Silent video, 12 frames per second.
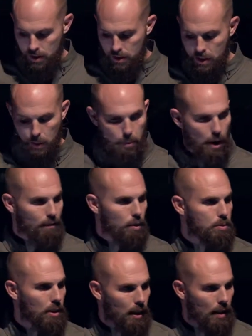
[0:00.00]
See,
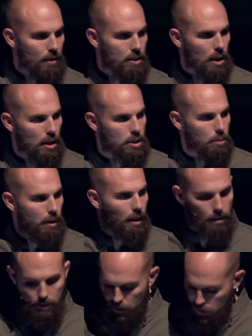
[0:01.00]
Proverbs 11 talks
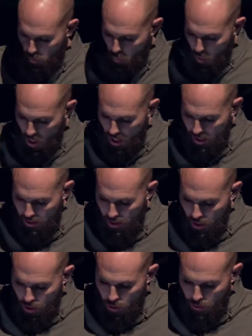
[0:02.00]
about there's one
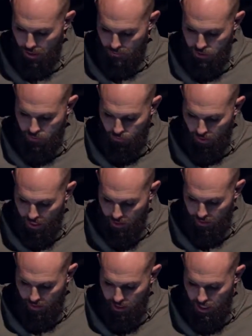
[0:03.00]
who gives
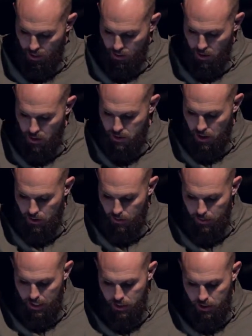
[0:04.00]
freely yet grows all the
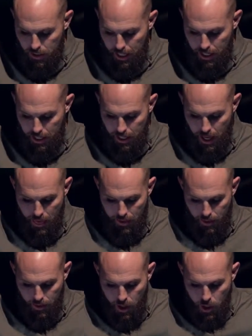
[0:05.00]
richer, and
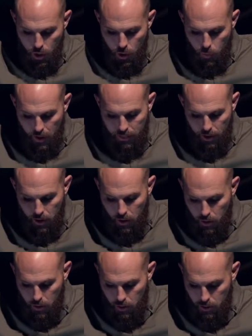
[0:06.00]
another who
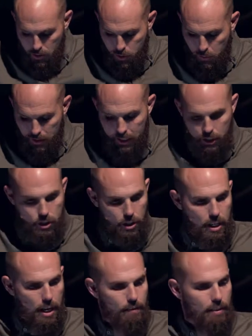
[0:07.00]
withholds what they
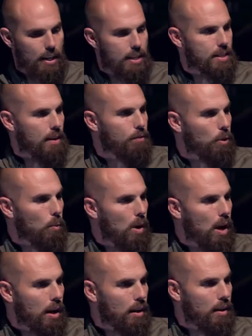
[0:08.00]
should give and they suffer
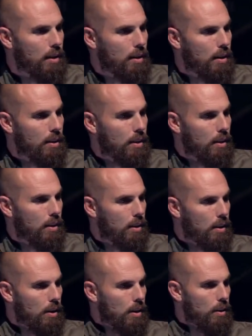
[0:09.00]
want.
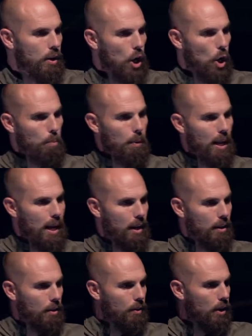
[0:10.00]
The open
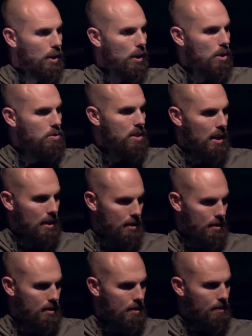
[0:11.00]
hand or the closed
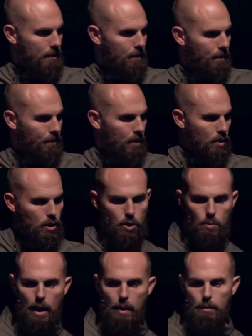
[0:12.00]
hand.
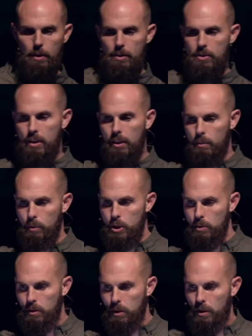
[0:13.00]
Just right where you're seated, would
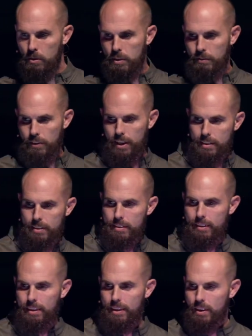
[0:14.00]
you close a fist?
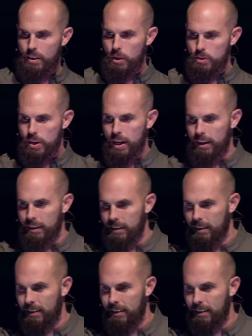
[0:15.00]
Close your hand